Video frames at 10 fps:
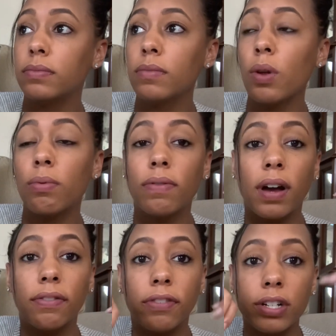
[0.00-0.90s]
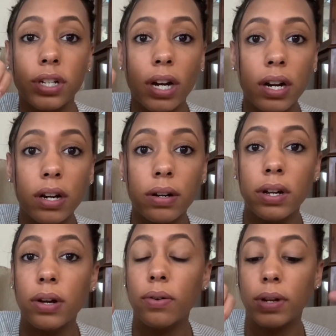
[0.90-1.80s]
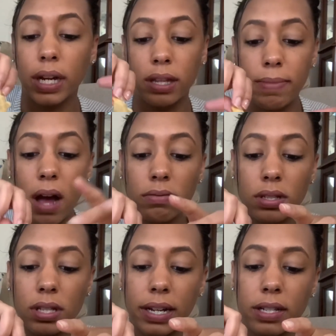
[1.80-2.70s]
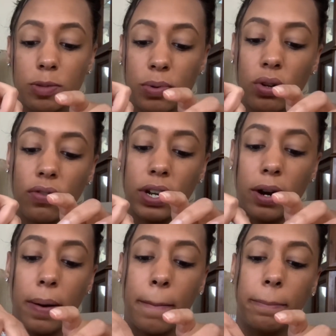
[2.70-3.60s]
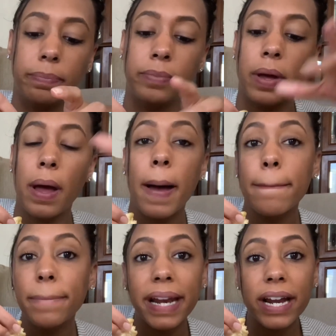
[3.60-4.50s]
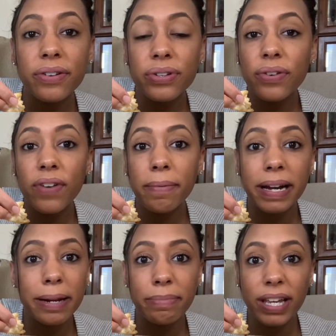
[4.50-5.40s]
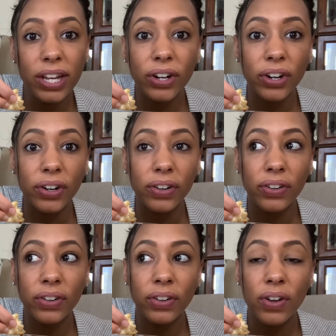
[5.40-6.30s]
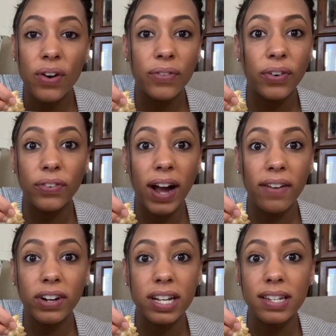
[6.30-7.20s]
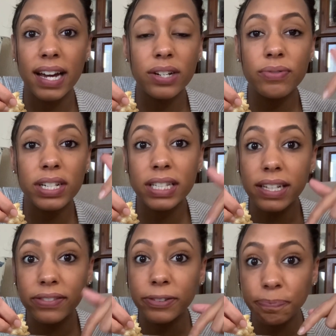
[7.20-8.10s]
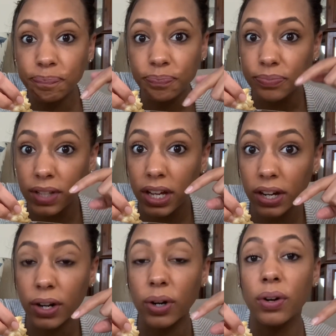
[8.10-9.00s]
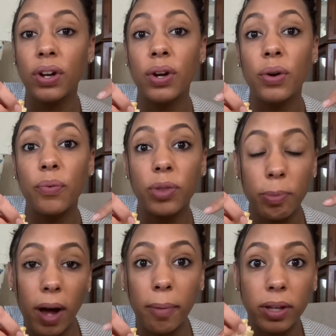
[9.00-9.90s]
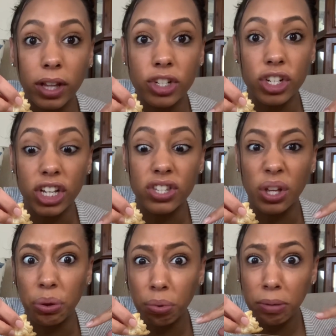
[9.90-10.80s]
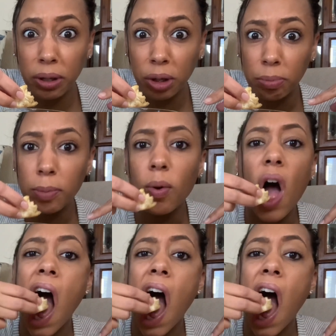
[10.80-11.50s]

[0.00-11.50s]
We've got fresh air. We got the mountains. Like, it's beautiful here. But I don't know if I'm going to be here for forever, because I don't want to live here when the population hits like 3 million people.